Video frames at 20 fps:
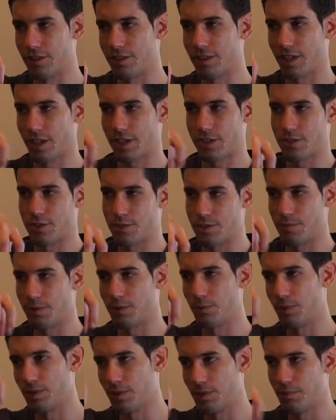interactions
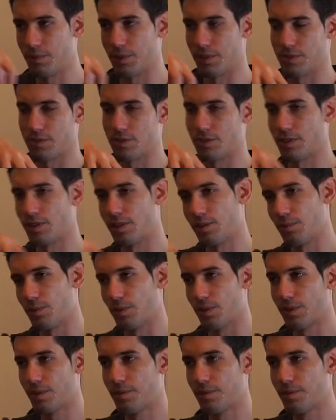between the peers on the network.